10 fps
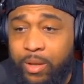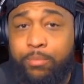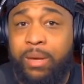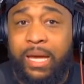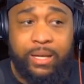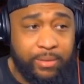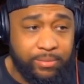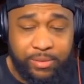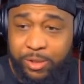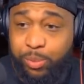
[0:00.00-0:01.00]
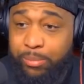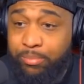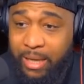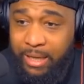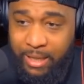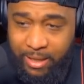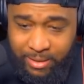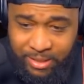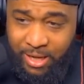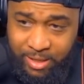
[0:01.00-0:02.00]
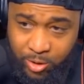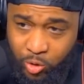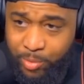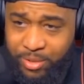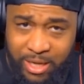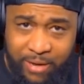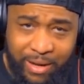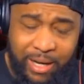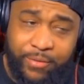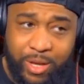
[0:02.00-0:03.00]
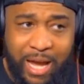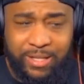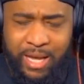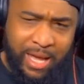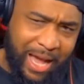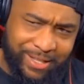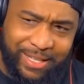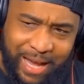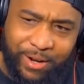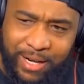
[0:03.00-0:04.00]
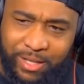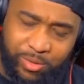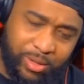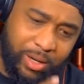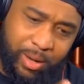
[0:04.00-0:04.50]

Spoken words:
Men. Just put men in there. Discount code 20% off. I love you guys. I'll see y'all on the next one.